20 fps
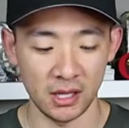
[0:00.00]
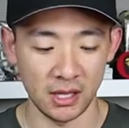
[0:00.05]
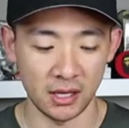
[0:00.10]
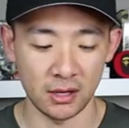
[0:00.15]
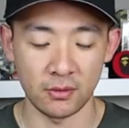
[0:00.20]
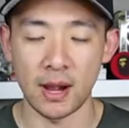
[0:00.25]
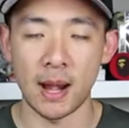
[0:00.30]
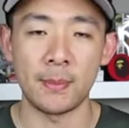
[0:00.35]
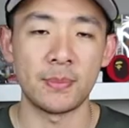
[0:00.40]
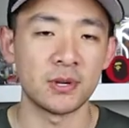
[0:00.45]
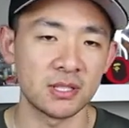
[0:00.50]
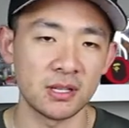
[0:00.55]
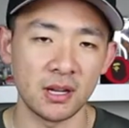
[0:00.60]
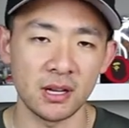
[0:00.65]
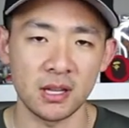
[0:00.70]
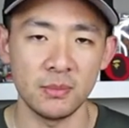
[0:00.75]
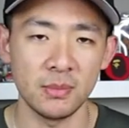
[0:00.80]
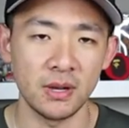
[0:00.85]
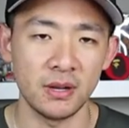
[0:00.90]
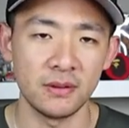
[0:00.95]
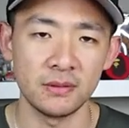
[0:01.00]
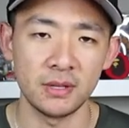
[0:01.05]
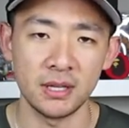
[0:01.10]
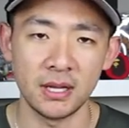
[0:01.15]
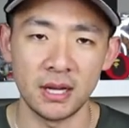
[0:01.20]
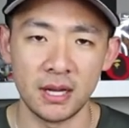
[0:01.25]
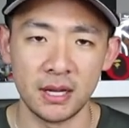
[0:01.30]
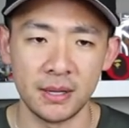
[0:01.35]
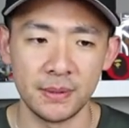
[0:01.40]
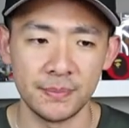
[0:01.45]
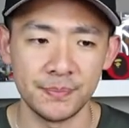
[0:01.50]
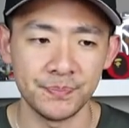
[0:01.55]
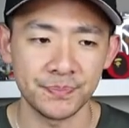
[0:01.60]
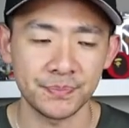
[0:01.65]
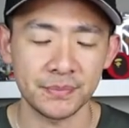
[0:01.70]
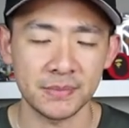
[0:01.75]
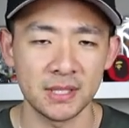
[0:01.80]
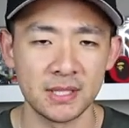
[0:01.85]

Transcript: a lot of rappers talking about um,